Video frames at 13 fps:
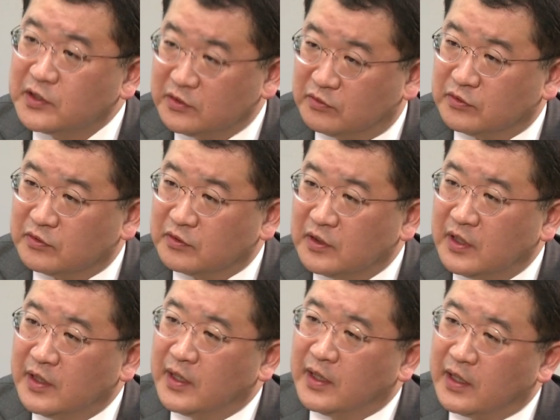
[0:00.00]
we do,
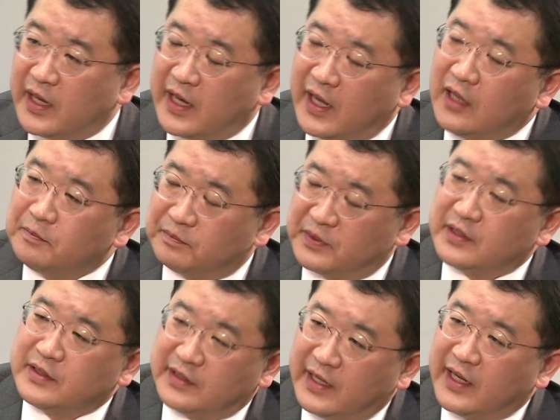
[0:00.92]

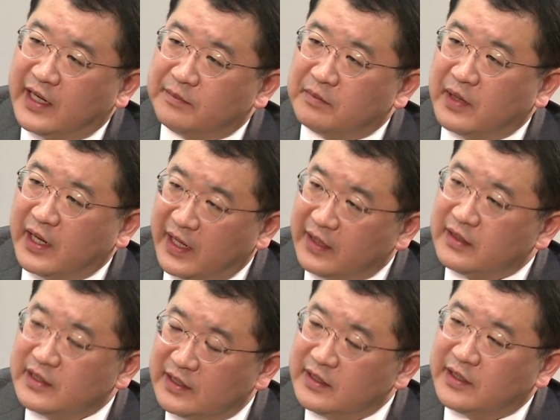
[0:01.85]
helping them
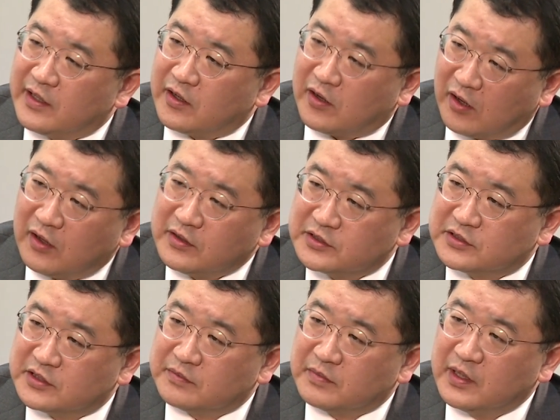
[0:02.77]
at, in their
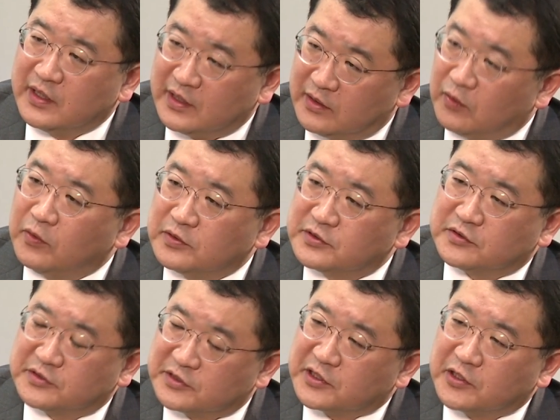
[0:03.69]
hardship
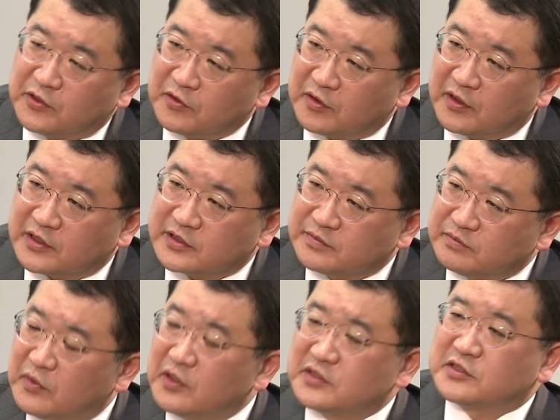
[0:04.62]
also secures
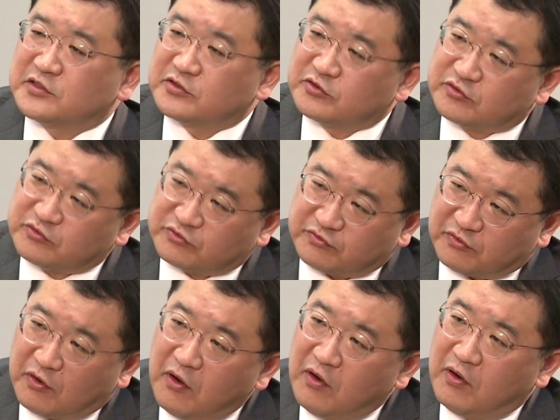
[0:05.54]
much
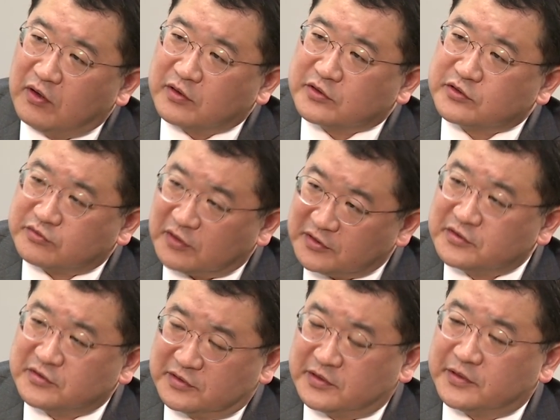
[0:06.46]
strong
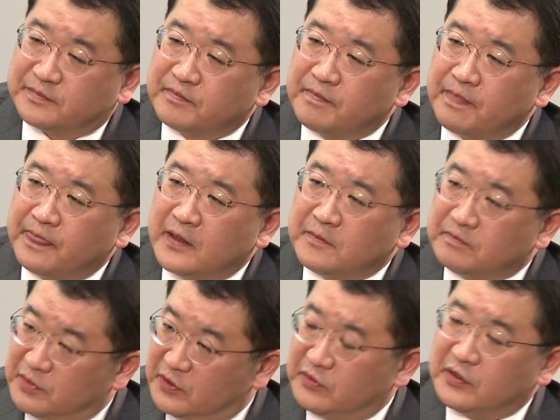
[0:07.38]
trustship
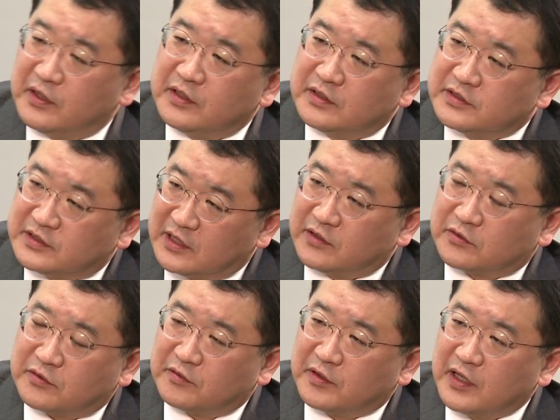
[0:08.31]
between
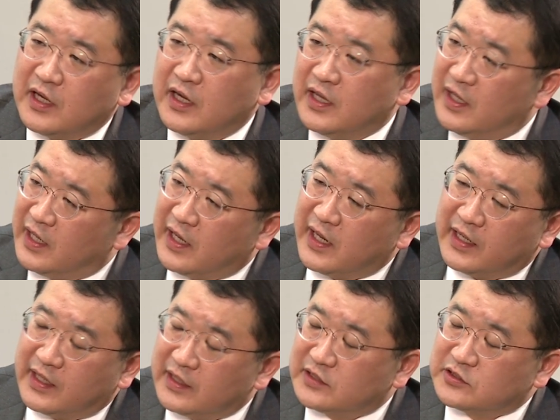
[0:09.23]
South Korea
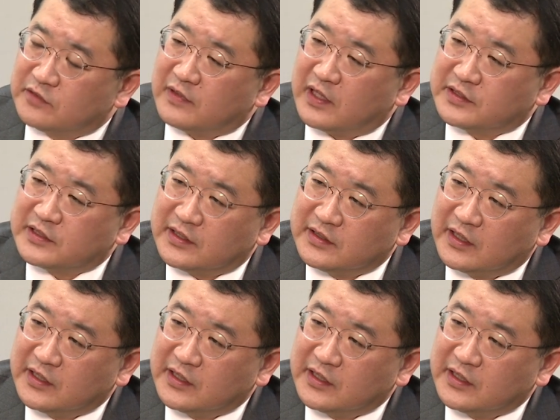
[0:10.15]
and each of ASEAN